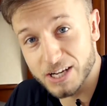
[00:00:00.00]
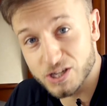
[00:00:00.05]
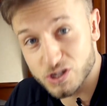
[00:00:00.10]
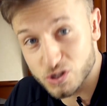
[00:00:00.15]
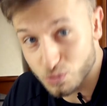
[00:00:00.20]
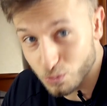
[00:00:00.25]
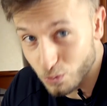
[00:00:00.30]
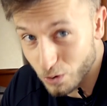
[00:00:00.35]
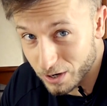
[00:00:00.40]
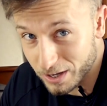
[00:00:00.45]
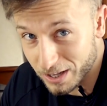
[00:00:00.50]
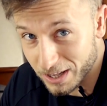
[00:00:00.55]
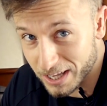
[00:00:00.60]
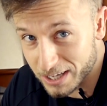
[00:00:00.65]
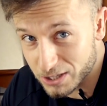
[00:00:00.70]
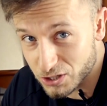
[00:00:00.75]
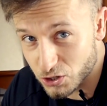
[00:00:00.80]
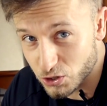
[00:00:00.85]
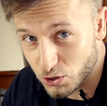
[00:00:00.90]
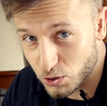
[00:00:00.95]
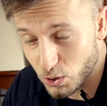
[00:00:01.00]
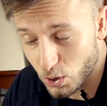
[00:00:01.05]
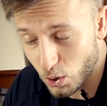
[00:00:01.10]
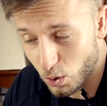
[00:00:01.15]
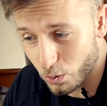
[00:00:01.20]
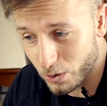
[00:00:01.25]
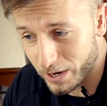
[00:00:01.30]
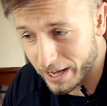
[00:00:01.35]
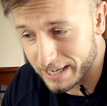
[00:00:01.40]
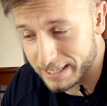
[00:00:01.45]
just wanna let you
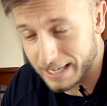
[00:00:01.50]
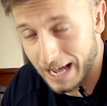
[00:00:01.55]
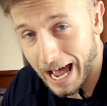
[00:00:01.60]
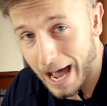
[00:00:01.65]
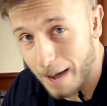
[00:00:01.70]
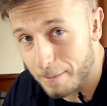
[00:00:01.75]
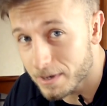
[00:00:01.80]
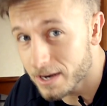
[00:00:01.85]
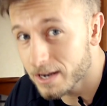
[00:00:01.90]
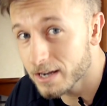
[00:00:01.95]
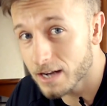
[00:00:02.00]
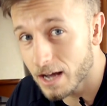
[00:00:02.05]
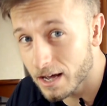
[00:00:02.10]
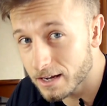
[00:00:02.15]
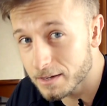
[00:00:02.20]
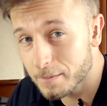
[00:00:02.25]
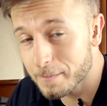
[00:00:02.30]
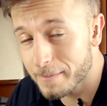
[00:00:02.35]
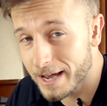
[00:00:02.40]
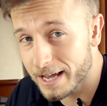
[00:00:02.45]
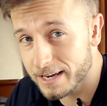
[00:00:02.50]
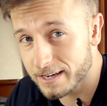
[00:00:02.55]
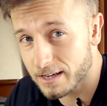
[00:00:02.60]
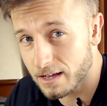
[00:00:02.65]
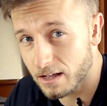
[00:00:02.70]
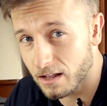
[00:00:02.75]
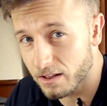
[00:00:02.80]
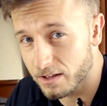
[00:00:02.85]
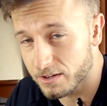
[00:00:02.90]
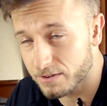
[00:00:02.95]
know that I'm not a
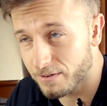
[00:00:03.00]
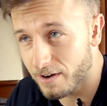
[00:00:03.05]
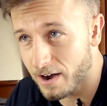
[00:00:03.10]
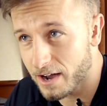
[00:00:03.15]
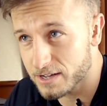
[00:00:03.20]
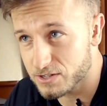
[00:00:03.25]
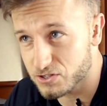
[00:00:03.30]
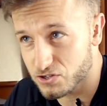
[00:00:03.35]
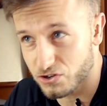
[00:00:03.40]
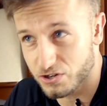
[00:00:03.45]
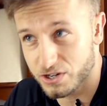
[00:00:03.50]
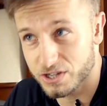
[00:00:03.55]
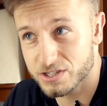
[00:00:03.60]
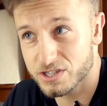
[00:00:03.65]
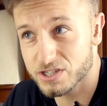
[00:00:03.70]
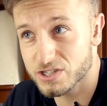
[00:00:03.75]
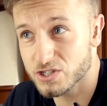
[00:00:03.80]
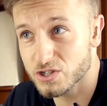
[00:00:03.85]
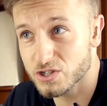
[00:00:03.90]
medical advisor. This is